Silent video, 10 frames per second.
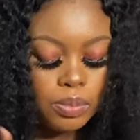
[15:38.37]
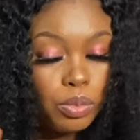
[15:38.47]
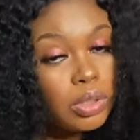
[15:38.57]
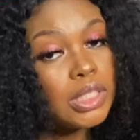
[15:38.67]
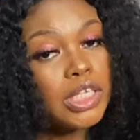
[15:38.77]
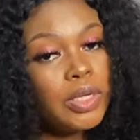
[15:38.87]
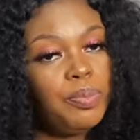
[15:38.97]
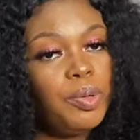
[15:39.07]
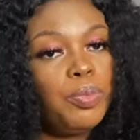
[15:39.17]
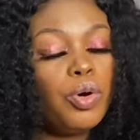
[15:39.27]
Mostly
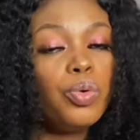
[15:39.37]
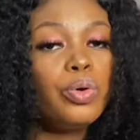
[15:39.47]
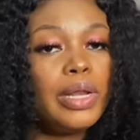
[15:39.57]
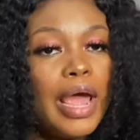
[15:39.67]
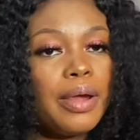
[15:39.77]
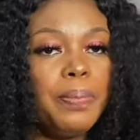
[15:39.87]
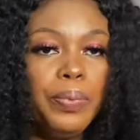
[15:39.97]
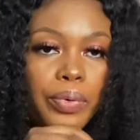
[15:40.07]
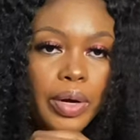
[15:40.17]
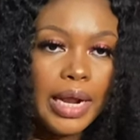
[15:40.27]
people who like
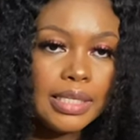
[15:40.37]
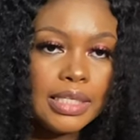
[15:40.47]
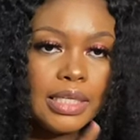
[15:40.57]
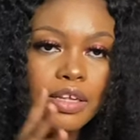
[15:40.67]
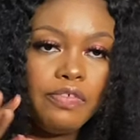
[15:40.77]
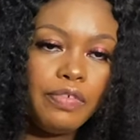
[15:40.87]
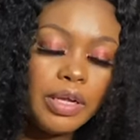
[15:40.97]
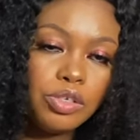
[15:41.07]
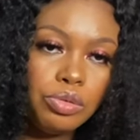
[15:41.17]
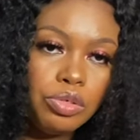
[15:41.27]
products in the
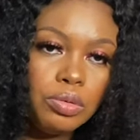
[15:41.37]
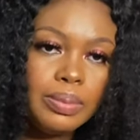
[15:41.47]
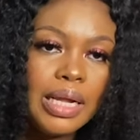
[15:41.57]
first group,